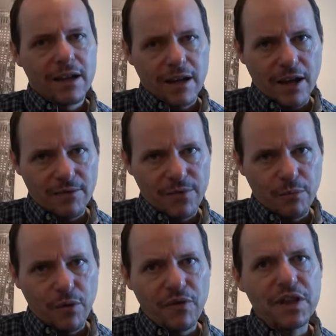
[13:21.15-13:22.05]
Kung Fu
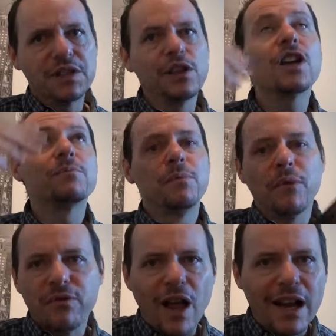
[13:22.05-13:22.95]
movies, lots of people
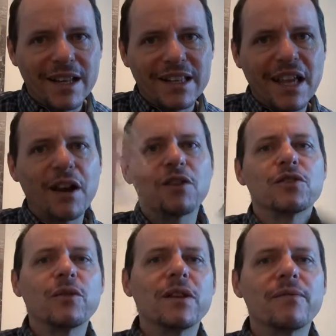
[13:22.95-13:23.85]
flying in the air
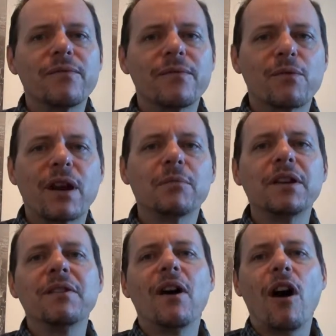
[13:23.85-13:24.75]
doing
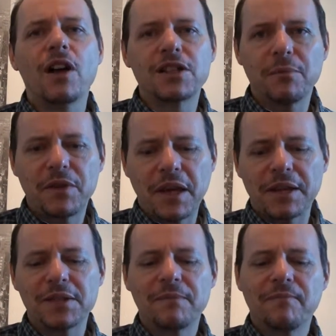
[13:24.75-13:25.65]
incredibly awesome
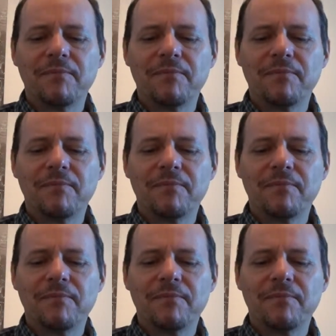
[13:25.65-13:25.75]
things.